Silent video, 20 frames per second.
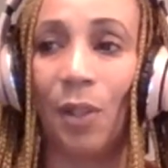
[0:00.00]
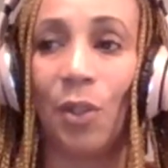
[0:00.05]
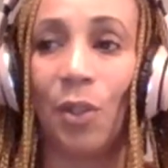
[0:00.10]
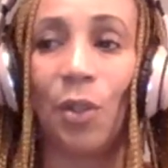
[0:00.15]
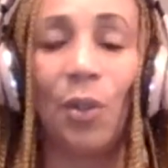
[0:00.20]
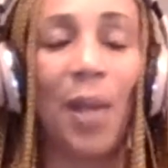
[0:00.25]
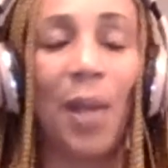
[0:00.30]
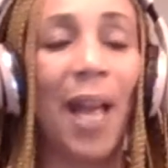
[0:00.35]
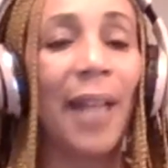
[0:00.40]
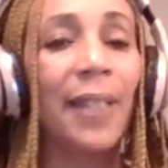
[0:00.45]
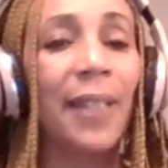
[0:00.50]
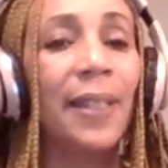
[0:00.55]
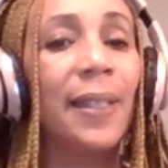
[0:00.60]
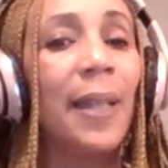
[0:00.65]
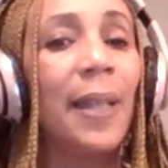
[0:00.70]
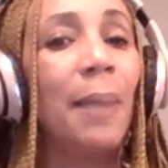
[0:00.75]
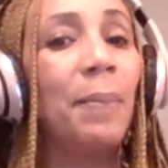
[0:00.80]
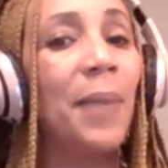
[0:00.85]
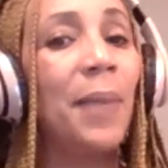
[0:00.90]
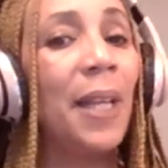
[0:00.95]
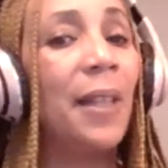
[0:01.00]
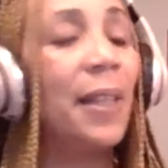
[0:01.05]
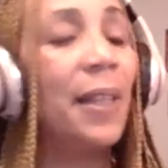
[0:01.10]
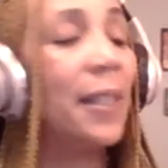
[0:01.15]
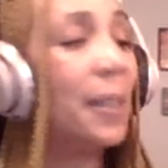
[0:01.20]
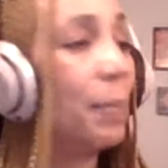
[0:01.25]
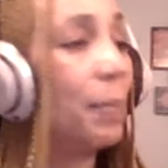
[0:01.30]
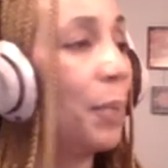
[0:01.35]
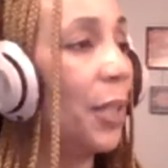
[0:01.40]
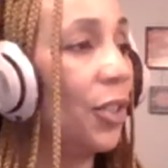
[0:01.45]
to accept that
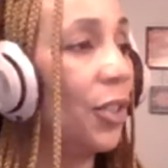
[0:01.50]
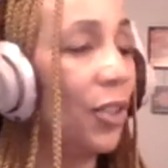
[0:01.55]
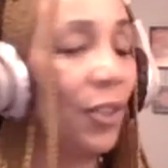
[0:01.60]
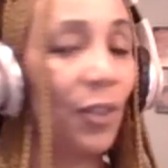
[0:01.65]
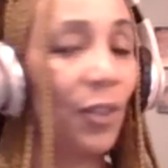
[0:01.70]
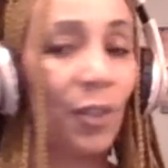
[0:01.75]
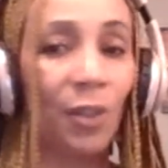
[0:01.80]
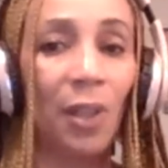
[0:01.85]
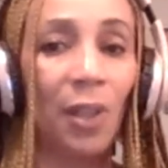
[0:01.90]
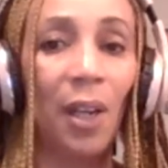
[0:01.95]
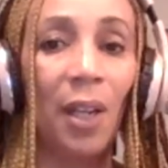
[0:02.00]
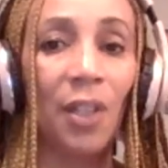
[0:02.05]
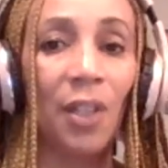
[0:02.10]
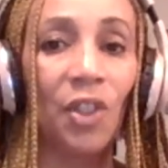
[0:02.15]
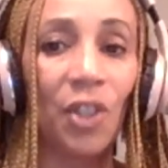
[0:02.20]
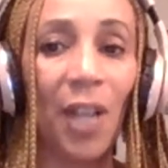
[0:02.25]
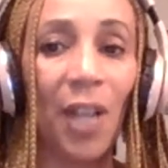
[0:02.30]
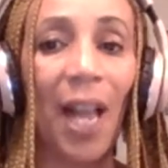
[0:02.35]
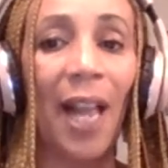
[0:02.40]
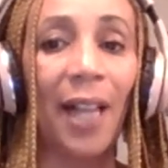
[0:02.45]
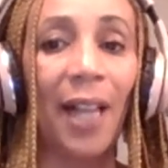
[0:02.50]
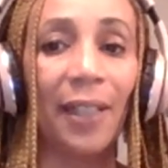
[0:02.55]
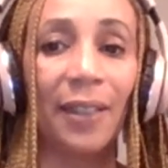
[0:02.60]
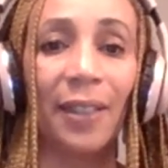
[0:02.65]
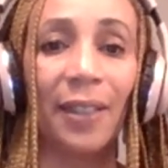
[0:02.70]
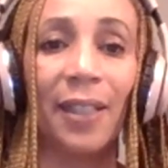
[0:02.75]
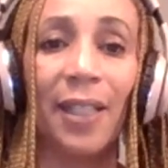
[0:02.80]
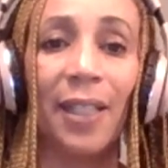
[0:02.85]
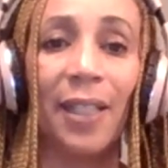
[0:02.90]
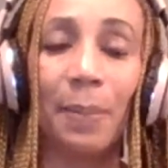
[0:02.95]
this precious
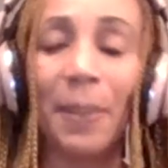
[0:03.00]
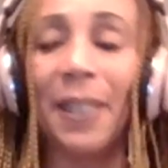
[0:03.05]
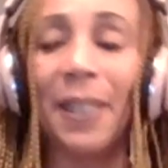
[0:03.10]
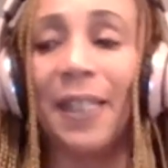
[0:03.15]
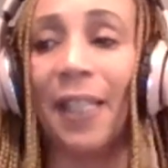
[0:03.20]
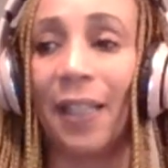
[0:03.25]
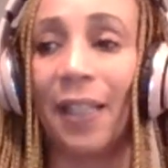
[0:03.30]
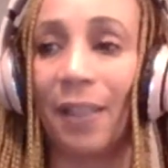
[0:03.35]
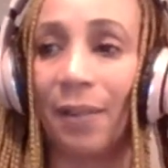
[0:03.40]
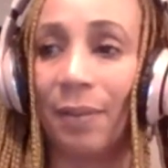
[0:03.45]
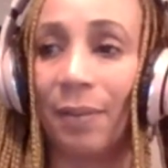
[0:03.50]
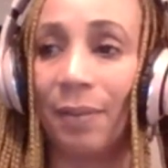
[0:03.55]
child is missing.